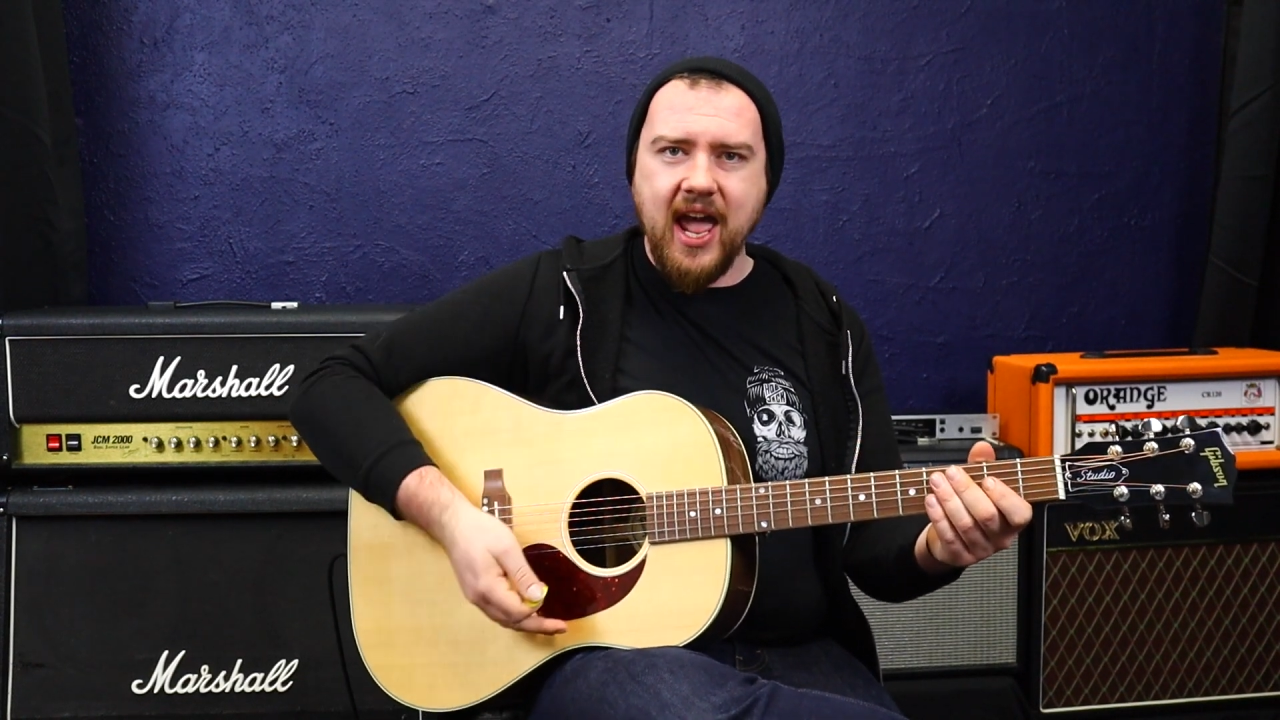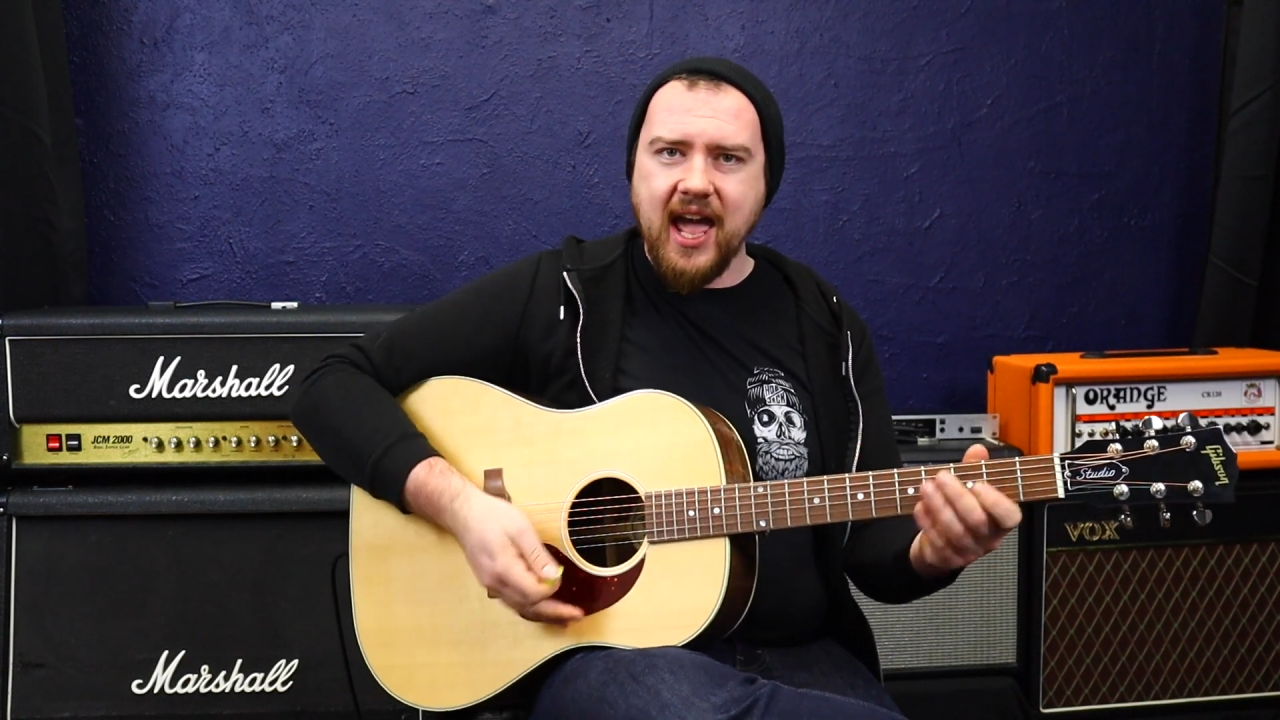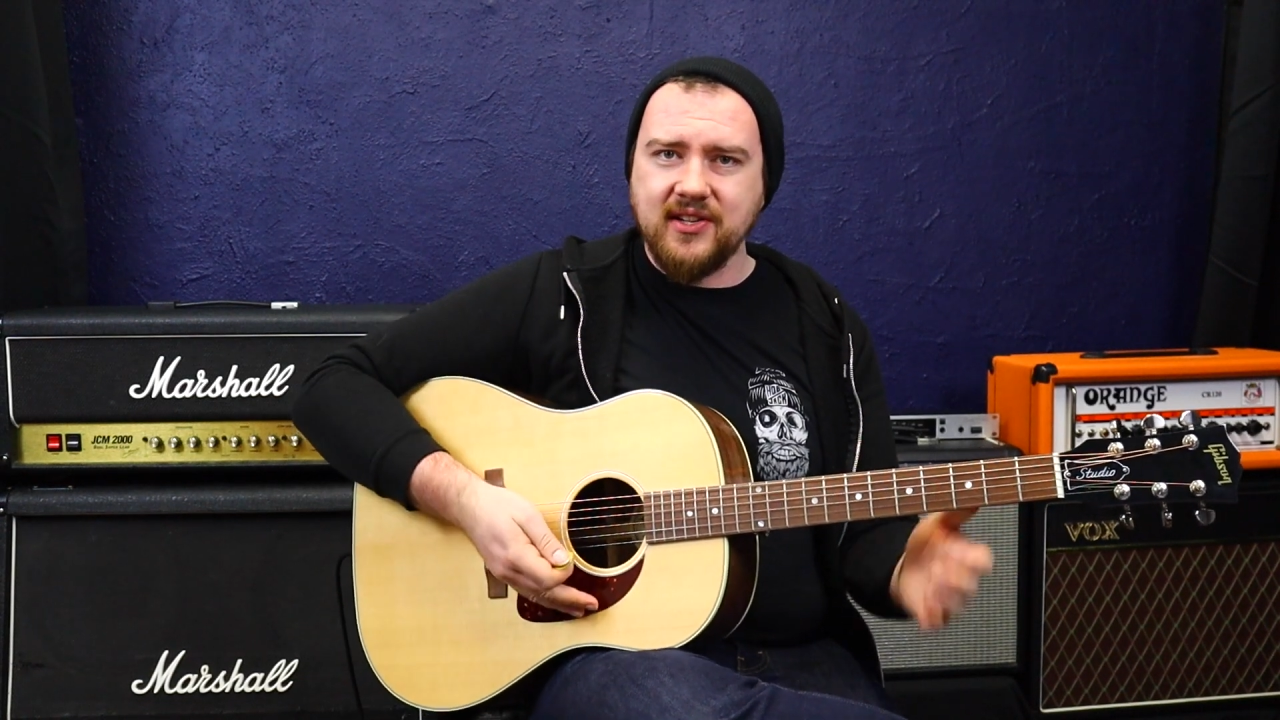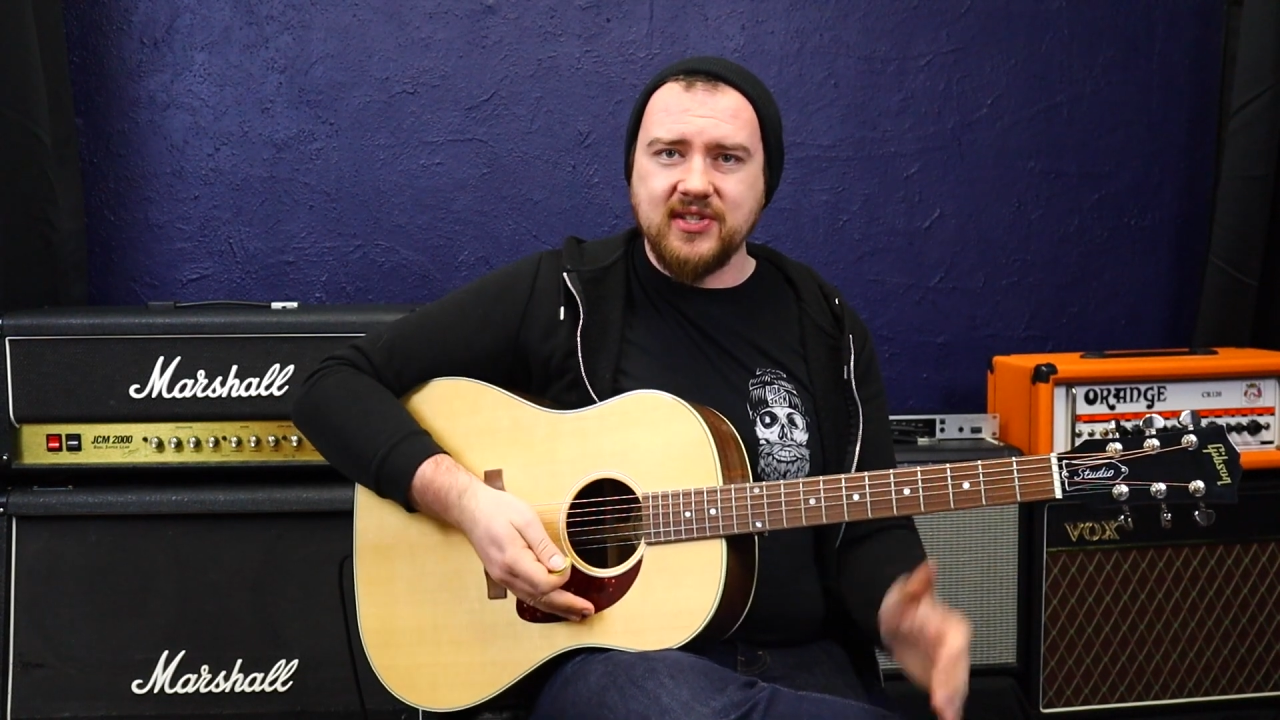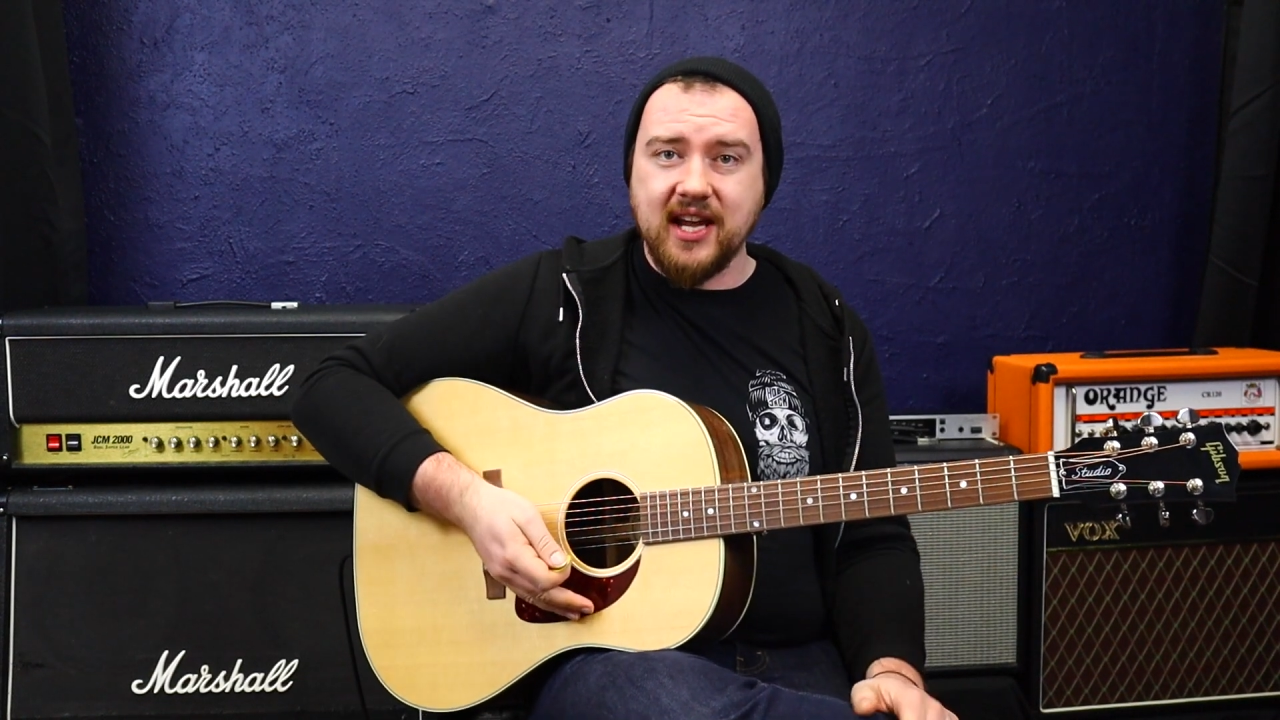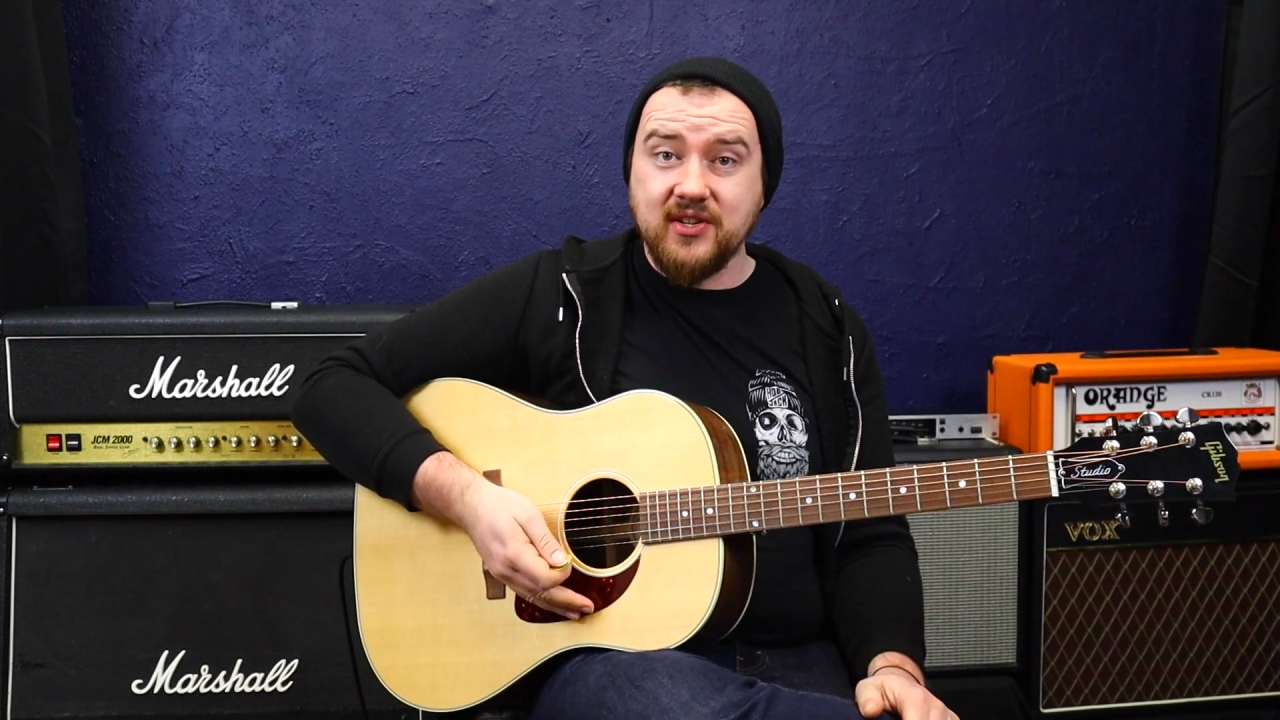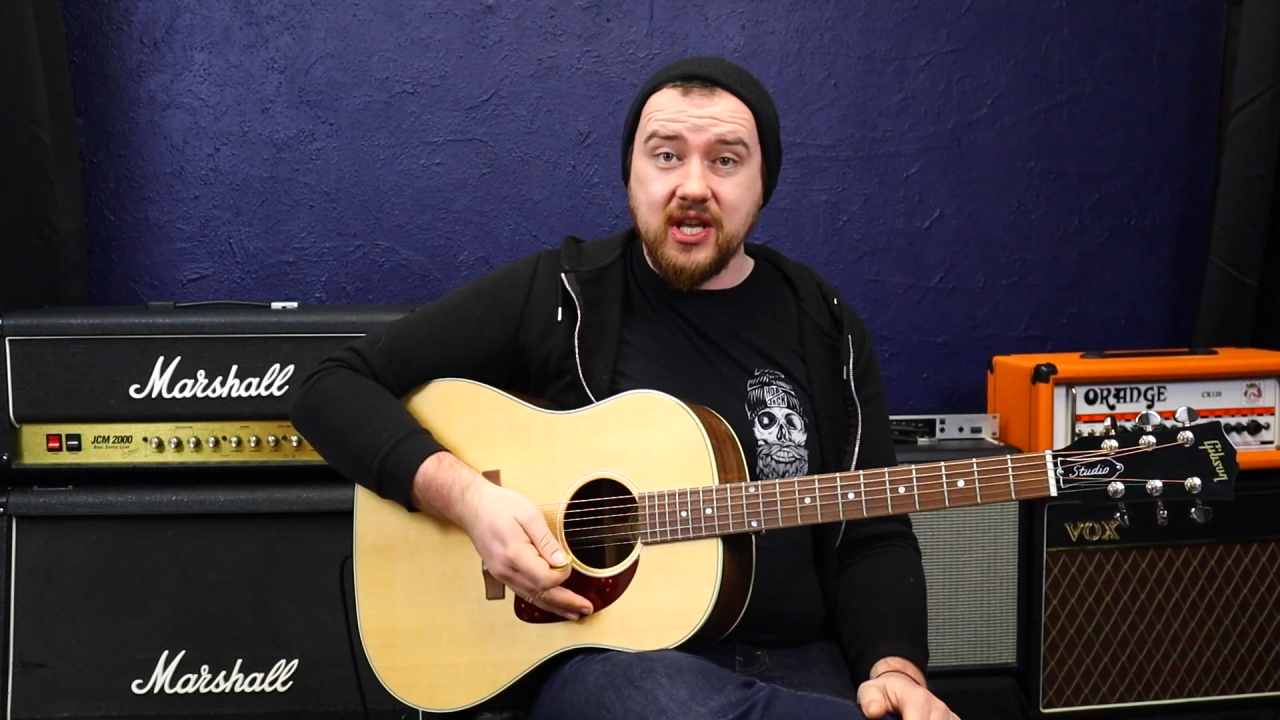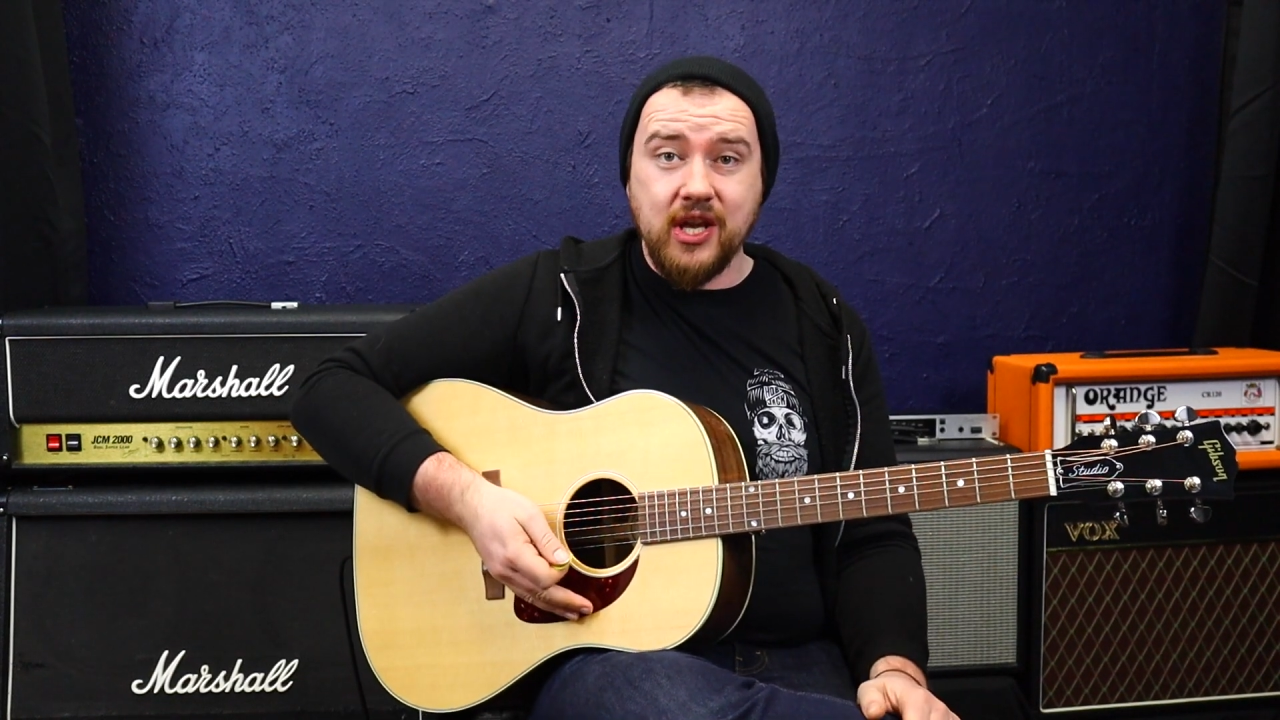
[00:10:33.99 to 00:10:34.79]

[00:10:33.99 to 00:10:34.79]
exercise that you